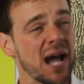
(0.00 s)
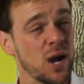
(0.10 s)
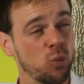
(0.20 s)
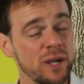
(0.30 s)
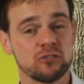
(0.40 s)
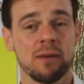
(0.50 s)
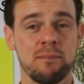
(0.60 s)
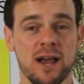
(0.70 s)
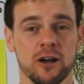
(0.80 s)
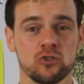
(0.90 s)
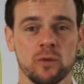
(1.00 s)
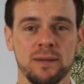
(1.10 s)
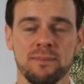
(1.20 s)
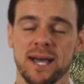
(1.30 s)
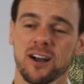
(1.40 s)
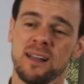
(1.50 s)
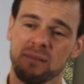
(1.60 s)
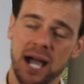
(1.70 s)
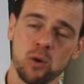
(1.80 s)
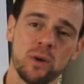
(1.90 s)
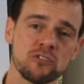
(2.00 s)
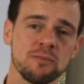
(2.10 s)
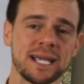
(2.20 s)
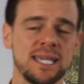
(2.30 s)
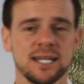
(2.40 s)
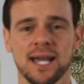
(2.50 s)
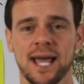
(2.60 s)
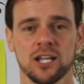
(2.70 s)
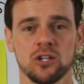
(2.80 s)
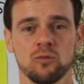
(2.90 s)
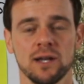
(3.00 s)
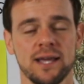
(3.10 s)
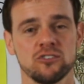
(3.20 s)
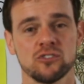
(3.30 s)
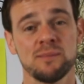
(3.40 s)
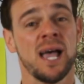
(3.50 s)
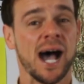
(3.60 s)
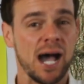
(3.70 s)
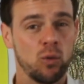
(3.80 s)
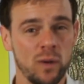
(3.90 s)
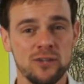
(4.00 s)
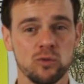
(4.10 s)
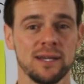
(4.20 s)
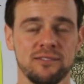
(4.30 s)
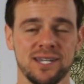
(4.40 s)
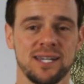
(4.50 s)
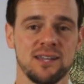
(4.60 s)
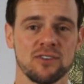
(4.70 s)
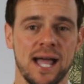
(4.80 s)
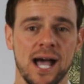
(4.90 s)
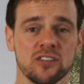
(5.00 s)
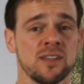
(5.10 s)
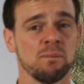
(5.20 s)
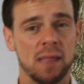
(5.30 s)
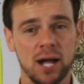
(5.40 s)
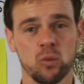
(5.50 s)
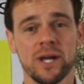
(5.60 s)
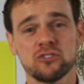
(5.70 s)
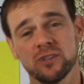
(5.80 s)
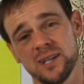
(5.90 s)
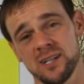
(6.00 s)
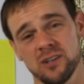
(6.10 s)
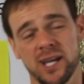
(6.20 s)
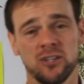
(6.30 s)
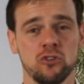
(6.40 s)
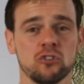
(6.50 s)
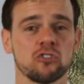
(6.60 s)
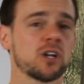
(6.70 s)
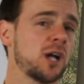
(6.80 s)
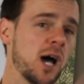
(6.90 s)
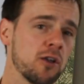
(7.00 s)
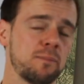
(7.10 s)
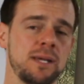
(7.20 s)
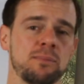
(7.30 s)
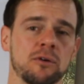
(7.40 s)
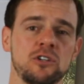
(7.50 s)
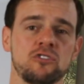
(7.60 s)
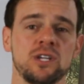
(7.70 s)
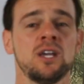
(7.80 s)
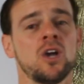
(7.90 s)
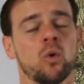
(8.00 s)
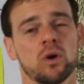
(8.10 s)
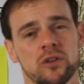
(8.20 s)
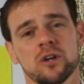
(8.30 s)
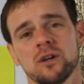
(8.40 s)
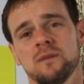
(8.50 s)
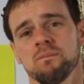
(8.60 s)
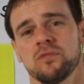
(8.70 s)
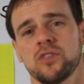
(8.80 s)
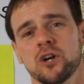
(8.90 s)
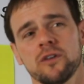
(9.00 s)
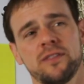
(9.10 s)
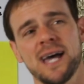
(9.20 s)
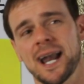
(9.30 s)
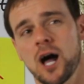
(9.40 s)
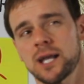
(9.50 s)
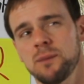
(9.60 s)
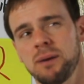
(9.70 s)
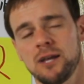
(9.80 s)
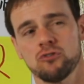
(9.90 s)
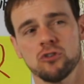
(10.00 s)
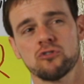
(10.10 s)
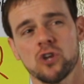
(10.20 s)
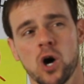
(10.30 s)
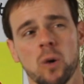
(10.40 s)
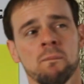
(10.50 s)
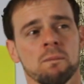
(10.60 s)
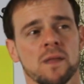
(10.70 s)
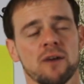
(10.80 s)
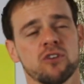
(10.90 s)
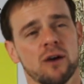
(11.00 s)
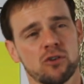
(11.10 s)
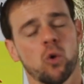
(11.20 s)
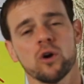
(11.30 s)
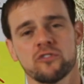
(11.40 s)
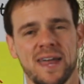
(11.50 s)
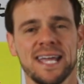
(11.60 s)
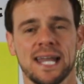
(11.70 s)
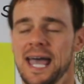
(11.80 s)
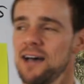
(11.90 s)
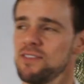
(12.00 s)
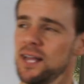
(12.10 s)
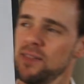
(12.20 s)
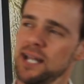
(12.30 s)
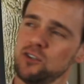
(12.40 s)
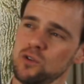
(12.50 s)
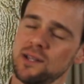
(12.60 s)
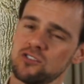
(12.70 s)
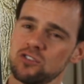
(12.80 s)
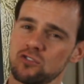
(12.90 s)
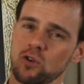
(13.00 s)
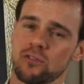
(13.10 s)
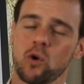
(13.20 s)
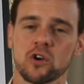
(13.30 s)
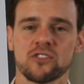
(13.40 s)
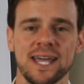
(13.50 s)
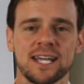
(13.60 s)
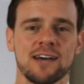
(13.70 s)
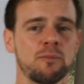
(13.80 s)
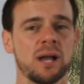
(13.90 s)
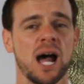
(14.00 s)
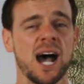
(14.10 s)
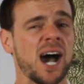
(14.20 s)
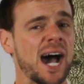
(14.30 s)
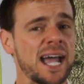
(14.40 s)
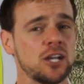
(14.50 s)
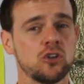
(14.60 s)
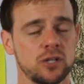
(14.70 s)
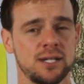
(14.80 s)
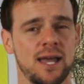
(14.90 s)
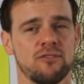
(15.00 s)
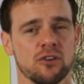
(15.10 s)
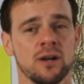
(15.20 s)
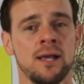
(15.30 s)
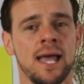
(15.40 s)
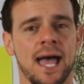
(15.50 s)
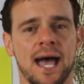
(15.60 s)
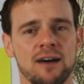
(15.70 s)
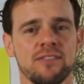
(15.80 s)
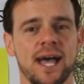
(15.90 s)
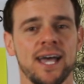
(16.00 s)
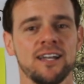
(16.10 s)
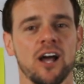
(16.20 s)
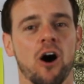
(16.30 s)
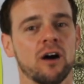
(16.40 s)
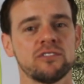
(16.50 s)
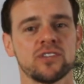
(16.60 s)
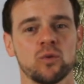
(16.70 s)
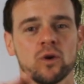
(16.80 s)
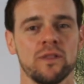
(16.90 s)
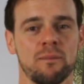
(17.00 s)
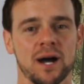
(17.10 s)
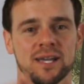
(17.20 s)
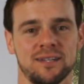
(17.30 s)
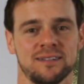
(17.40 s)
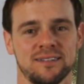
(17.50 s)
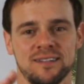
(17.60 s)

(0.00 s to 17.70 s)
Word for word: I wish my marriage would be better. I wish my kid and I had a good relationship. I wish we lived in a different house. I wish, and, and you just look at other people and you see, well, they're, they're that occupation, so of, of course they could have that. And they do this, so of course they could have it, but I could never have that. And all of a sudden we're in the bucket bucket.